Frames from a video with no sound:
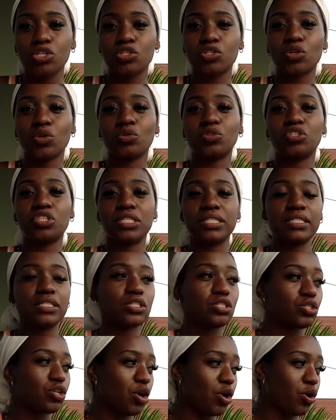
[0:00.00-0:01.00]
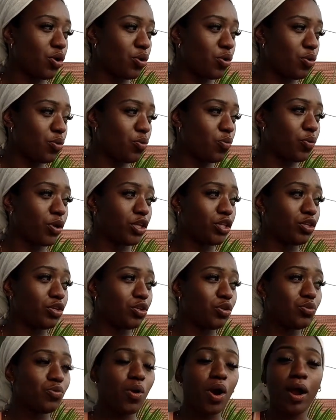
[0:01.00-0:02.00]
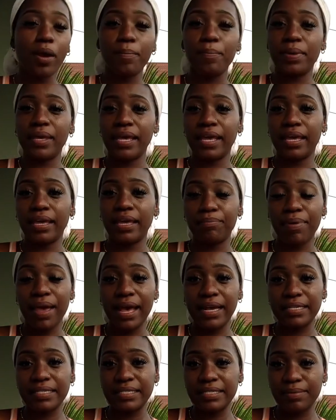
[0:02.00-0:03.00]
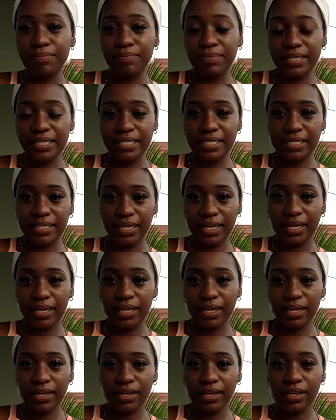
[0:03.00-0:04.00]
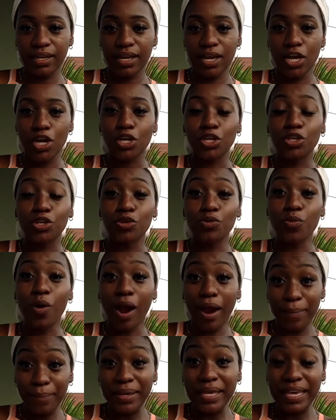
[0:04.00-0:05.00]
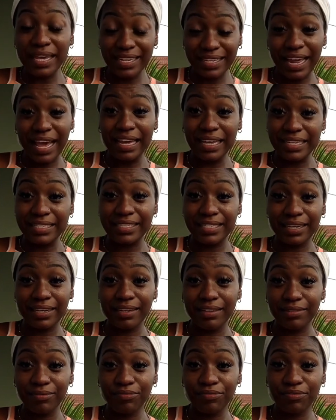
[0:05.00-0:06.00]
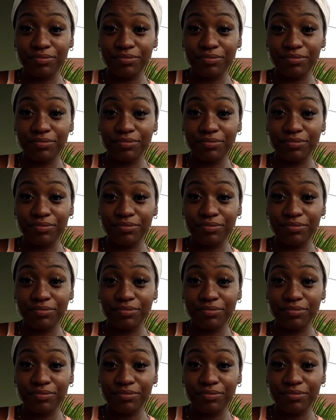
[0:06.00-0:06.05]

So just know when you are being pessimistic, you are being negative.